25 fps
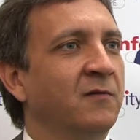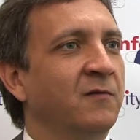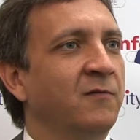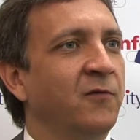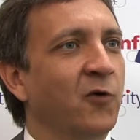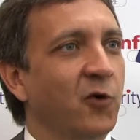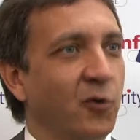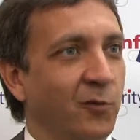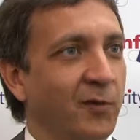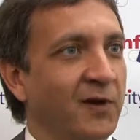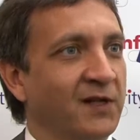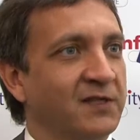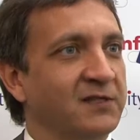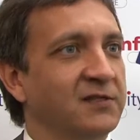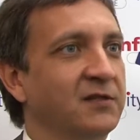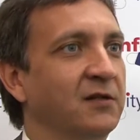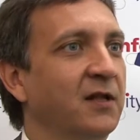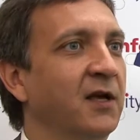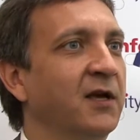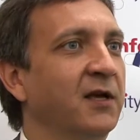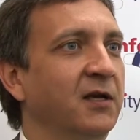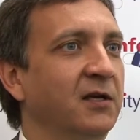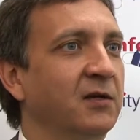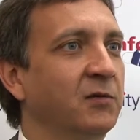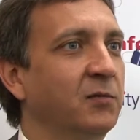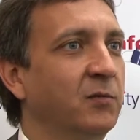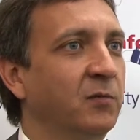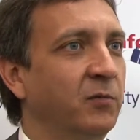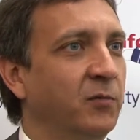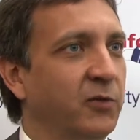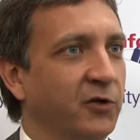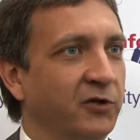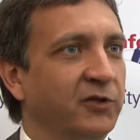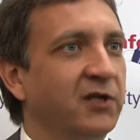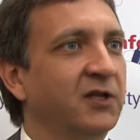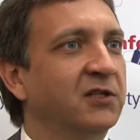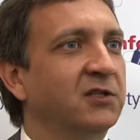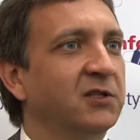formats like
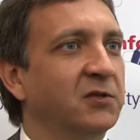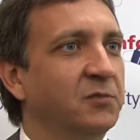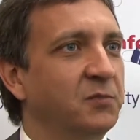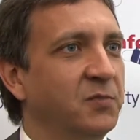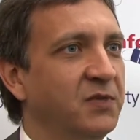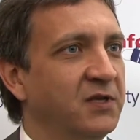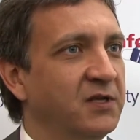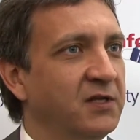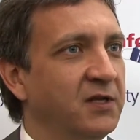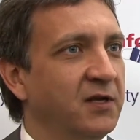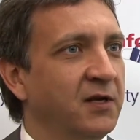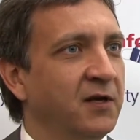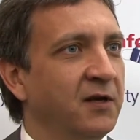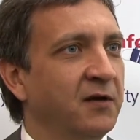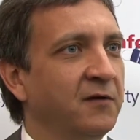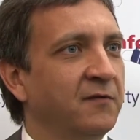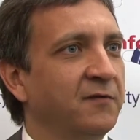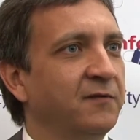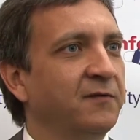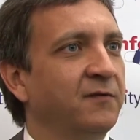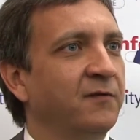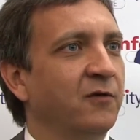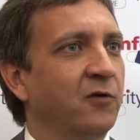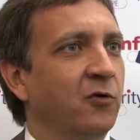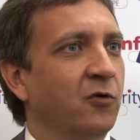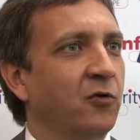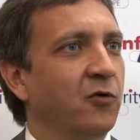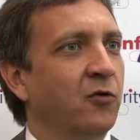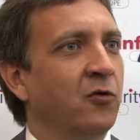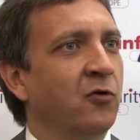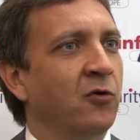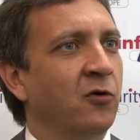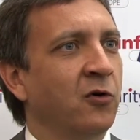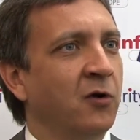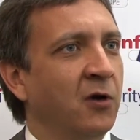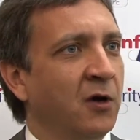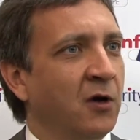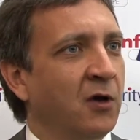protected PDF
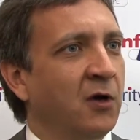or